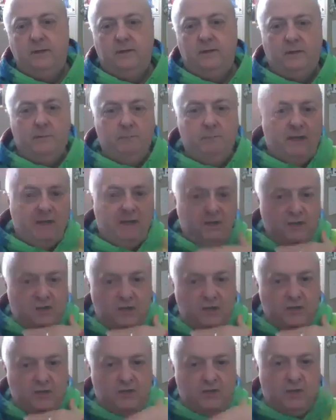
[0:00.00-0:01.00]
the
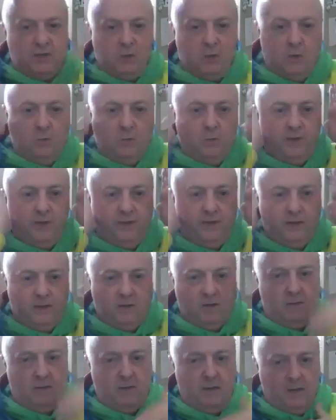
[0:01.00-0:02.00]
messages that go
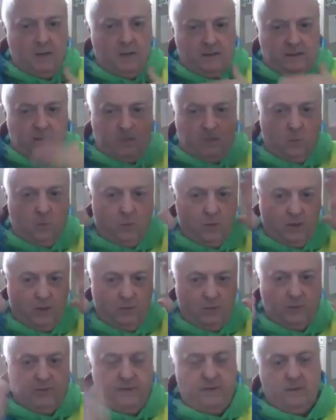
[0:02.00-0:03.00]
on
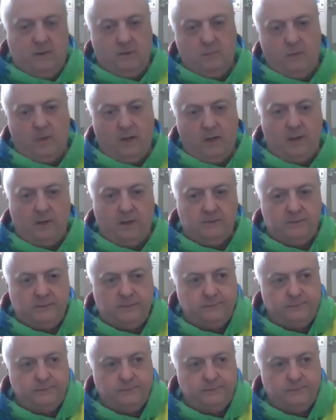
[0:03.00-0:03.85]
within our box.